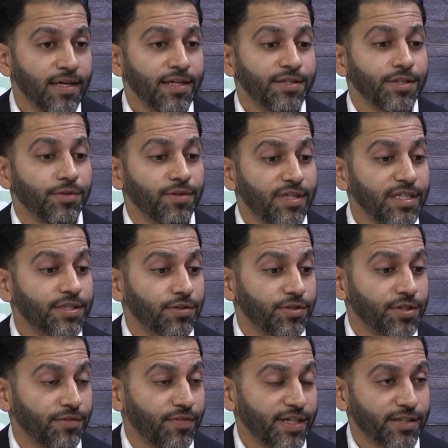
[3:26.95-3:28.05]
So these
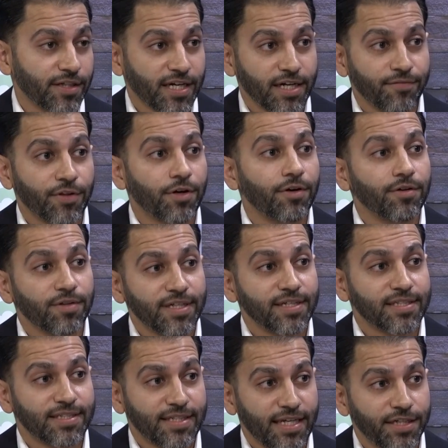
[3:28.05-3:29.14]
sorts of things are kind of the
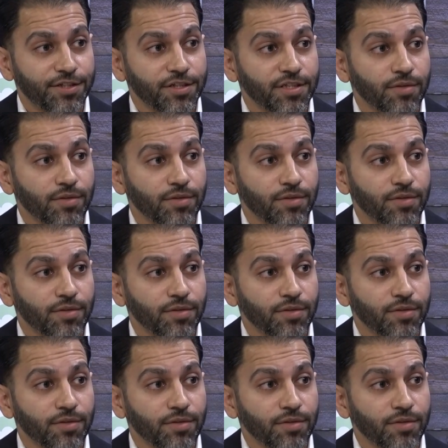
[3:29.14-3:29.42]
earliest stages